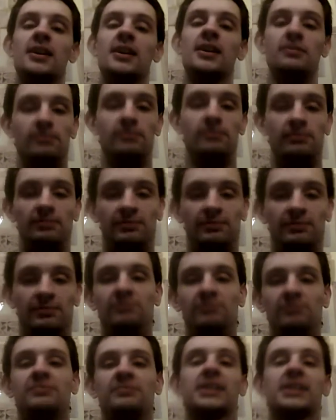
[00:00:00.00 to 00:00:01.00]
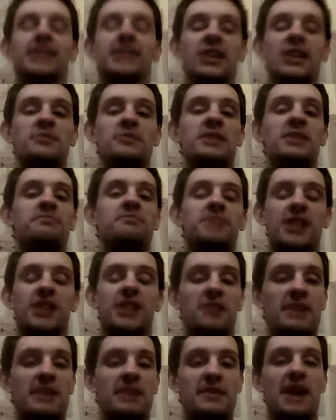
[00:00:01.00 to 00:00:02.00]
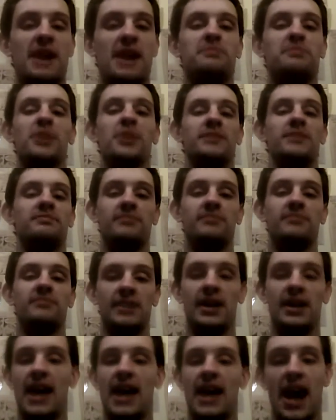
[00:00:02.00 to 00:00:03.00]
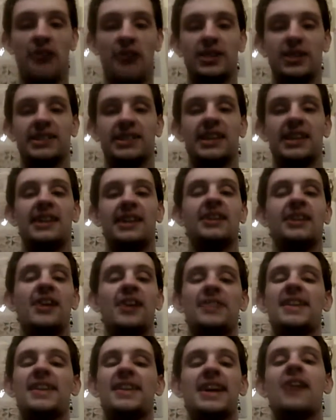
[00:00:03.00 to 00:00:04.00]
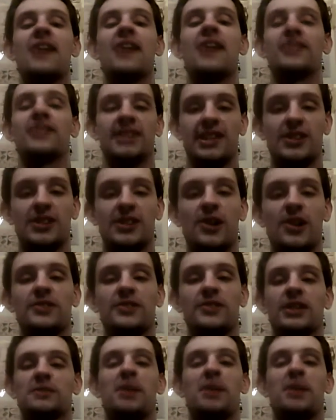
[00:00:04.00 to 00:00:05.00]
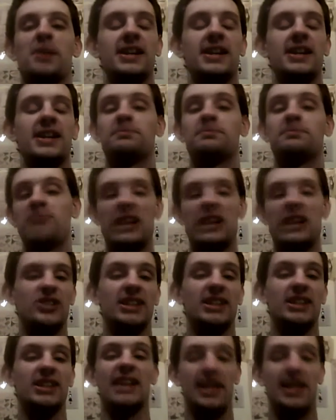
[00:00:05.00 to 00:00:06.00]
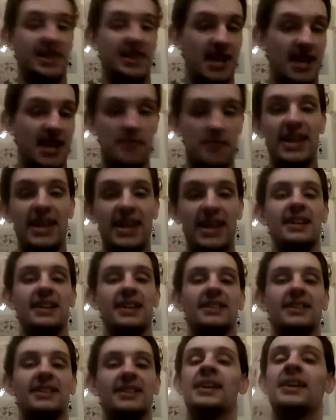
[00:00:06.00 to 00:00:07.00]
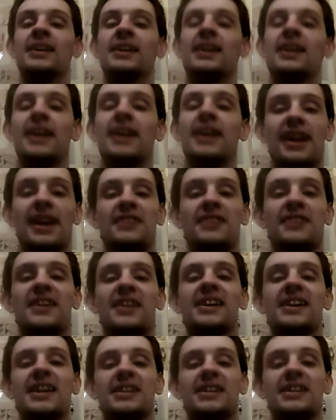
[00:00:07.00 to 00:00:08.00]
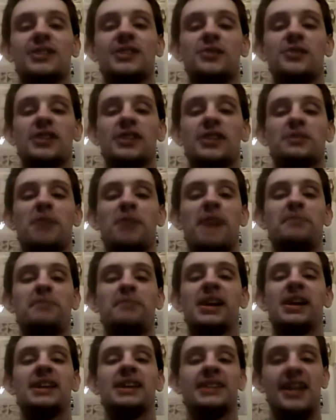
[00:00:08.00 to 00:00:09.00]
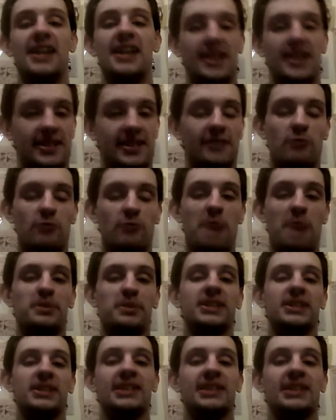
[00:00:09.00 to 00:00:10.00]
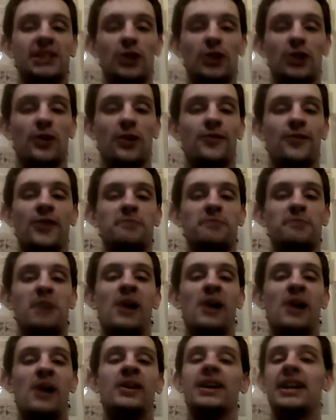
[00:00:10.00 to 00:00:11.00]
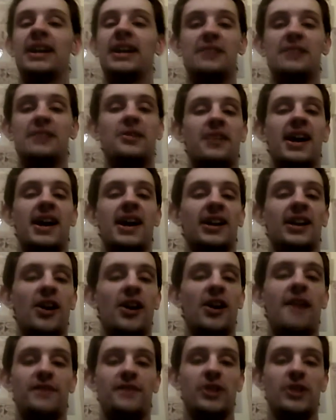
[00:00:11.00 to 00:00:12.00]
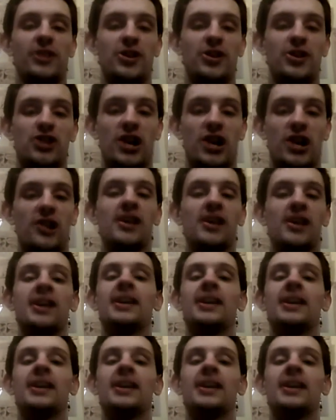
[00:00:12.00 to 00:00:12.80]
Excuse me. So maybe I'd put Harrison in there. I think Harrison deserves a spot. He's just intimidating, and I think he deserves a spot because he represents Steeler football, even though he had an off year this year.